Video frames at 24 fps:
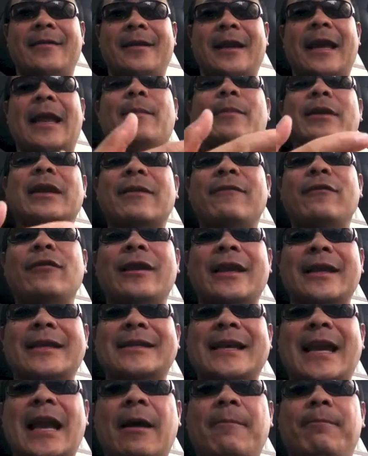And let me give you an
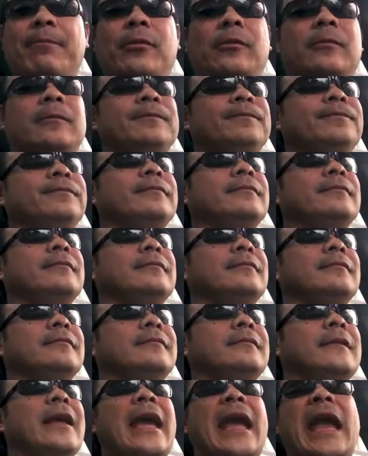example.
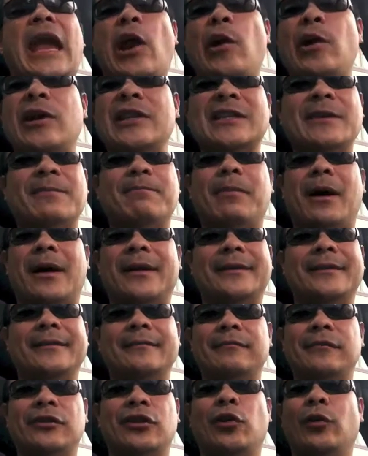Air is
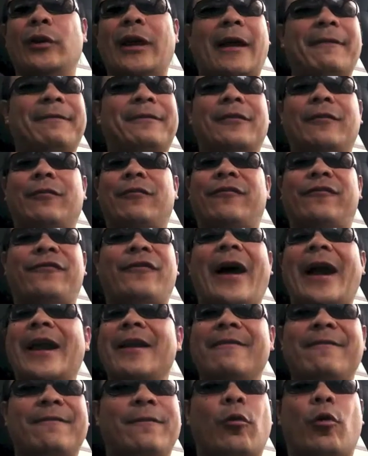abundant. You don't have to
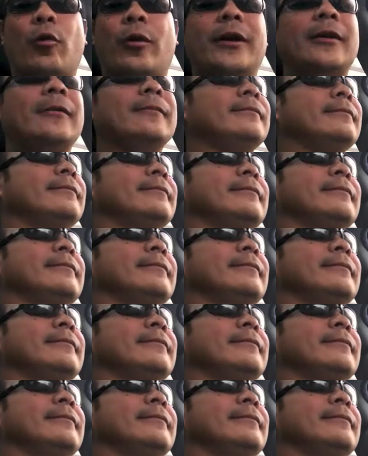fight for it.